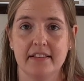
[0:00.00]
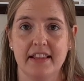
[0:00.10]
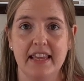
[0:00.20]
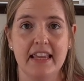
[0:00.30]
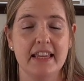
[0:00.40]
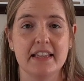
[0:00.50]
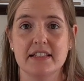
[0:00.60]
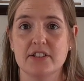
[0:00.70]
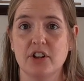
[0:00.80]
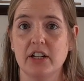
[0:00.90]
The egg
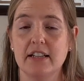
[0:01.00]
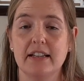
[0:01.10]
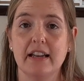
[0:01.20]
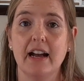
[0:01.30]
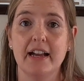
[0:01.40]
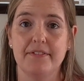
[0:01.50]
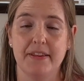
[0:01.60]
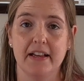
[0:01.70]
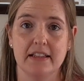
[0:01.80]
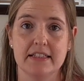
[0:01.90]
is not live young,